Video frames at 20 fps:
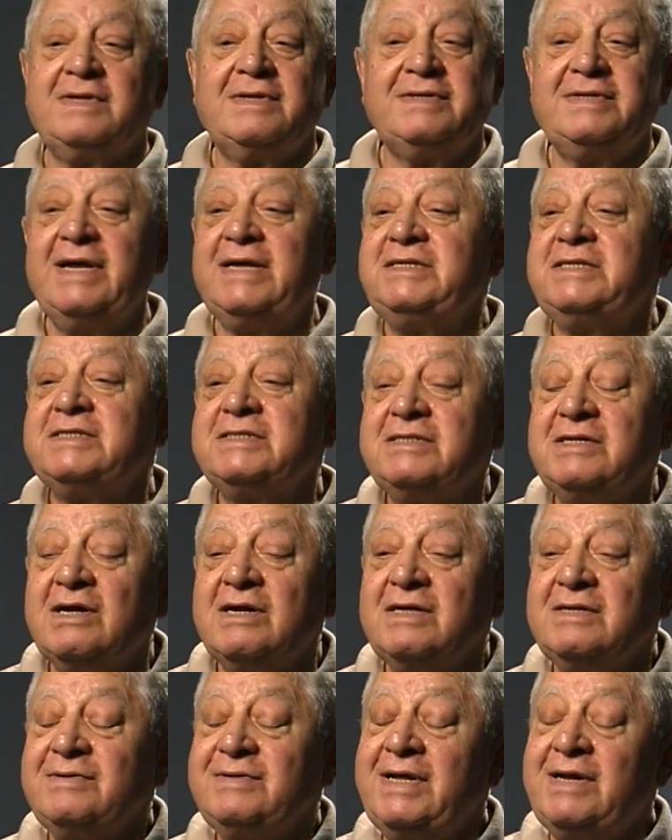They just don't,
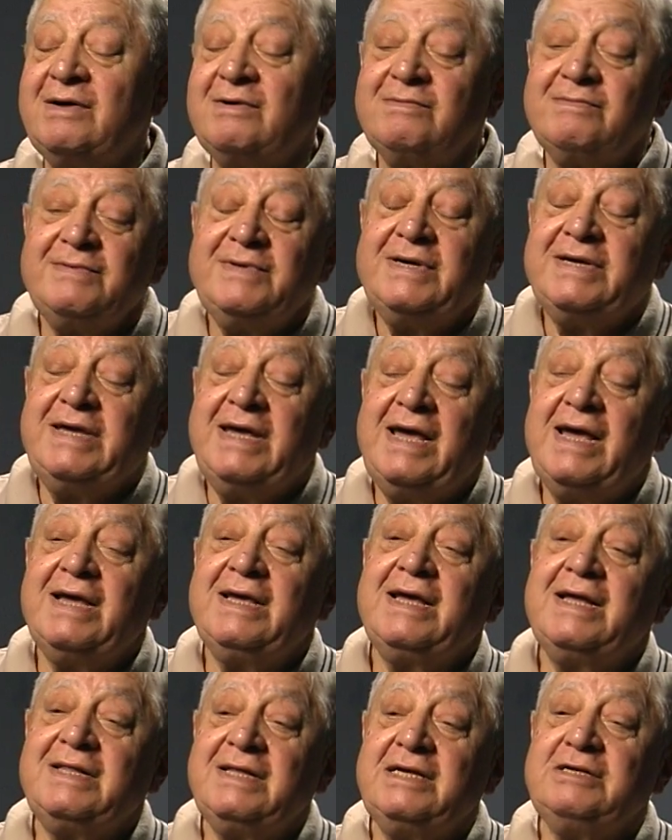you know, you can't
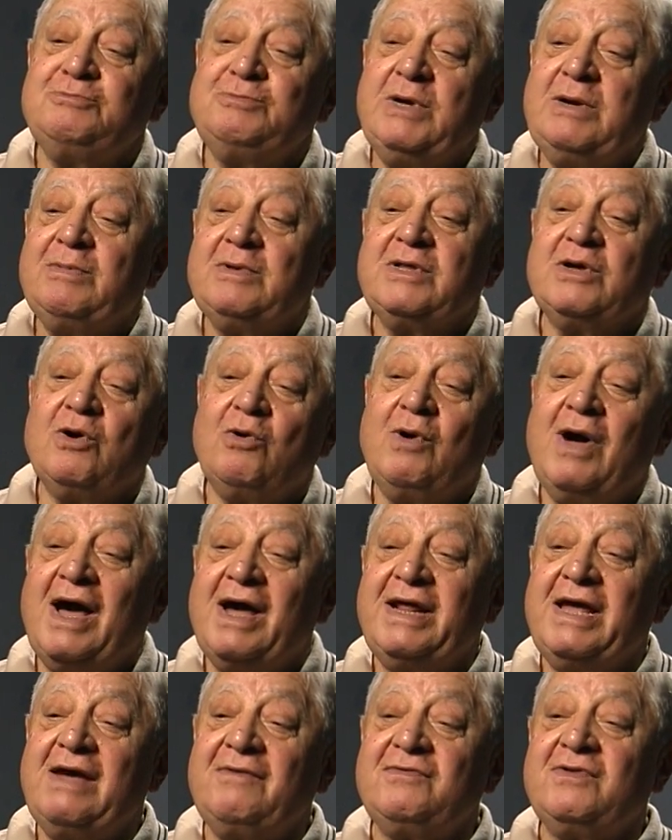get these people to go out
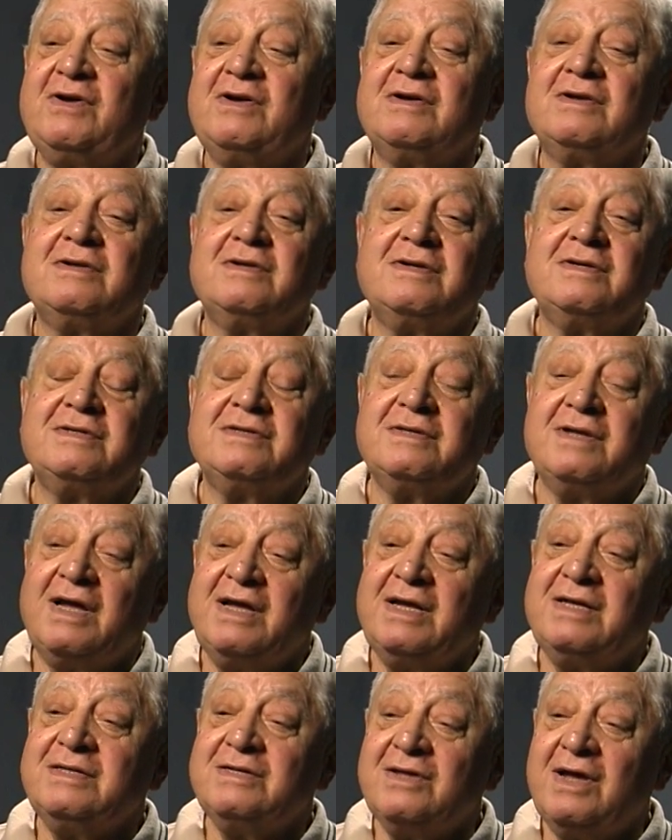after
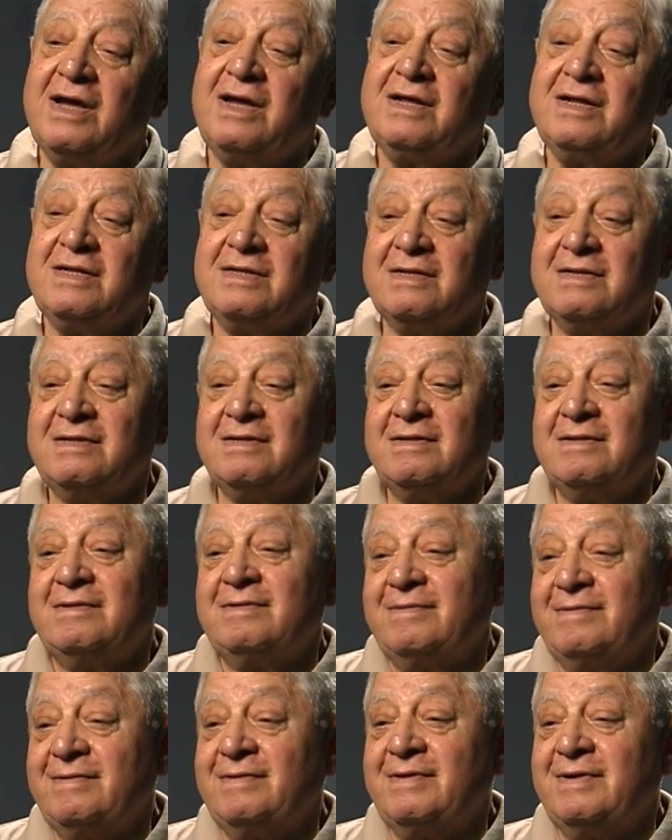in
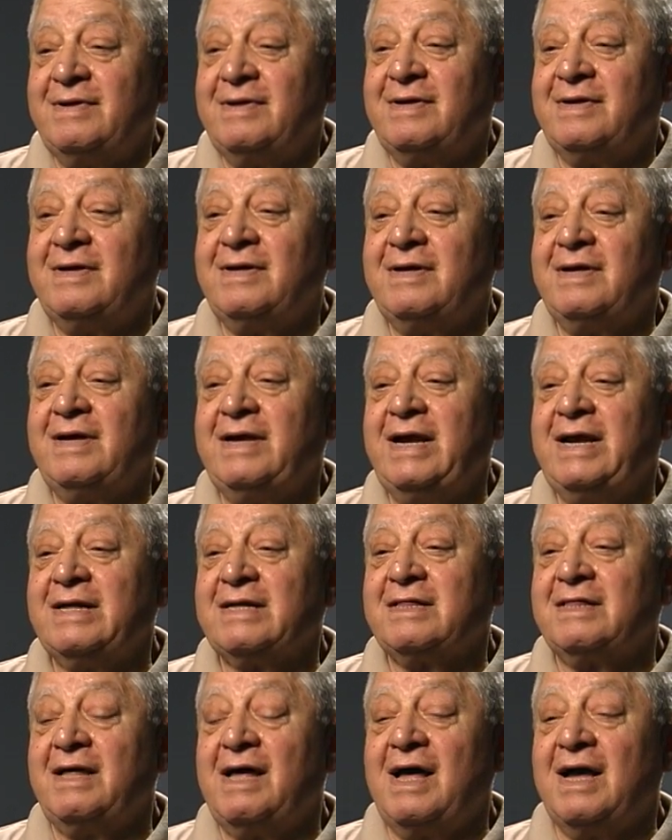8
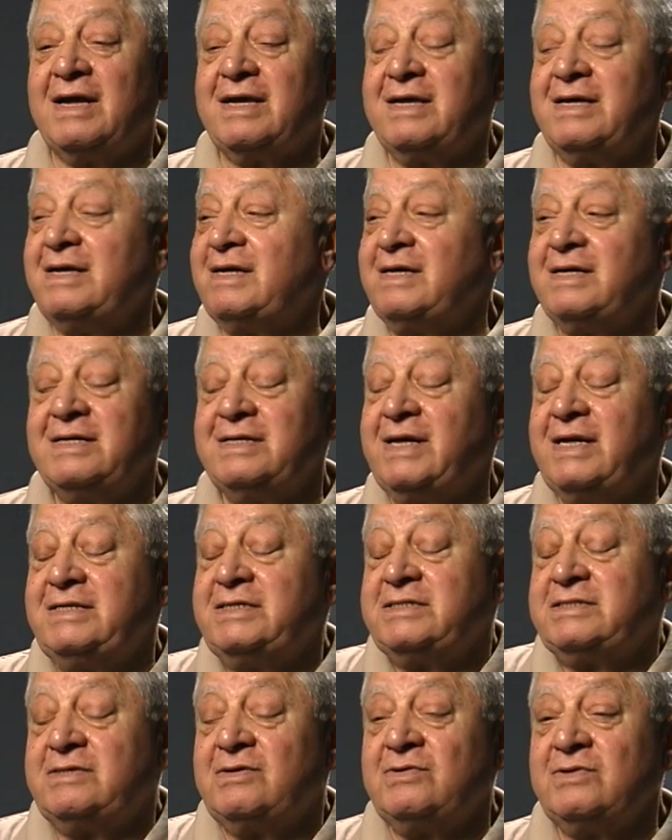o'clock. You know, they
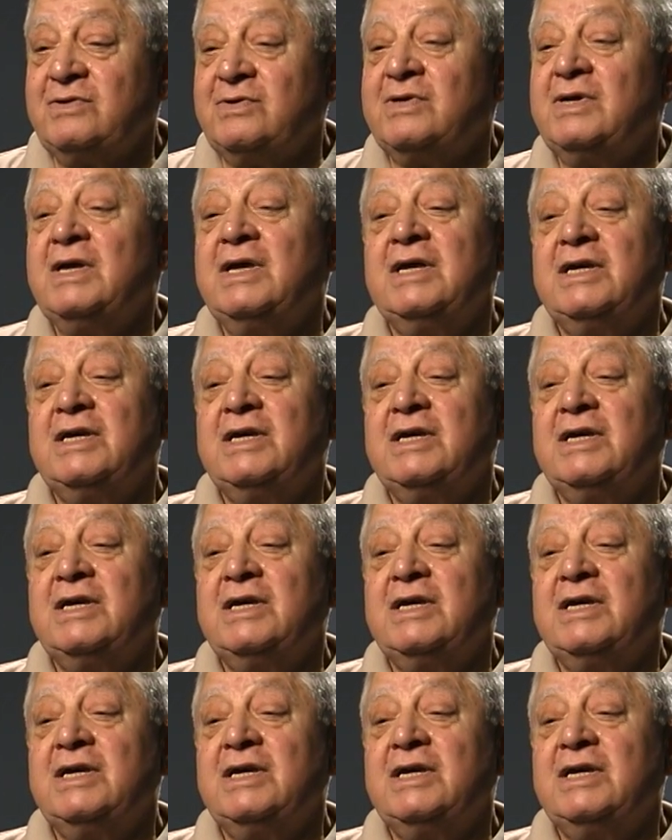just don't do it.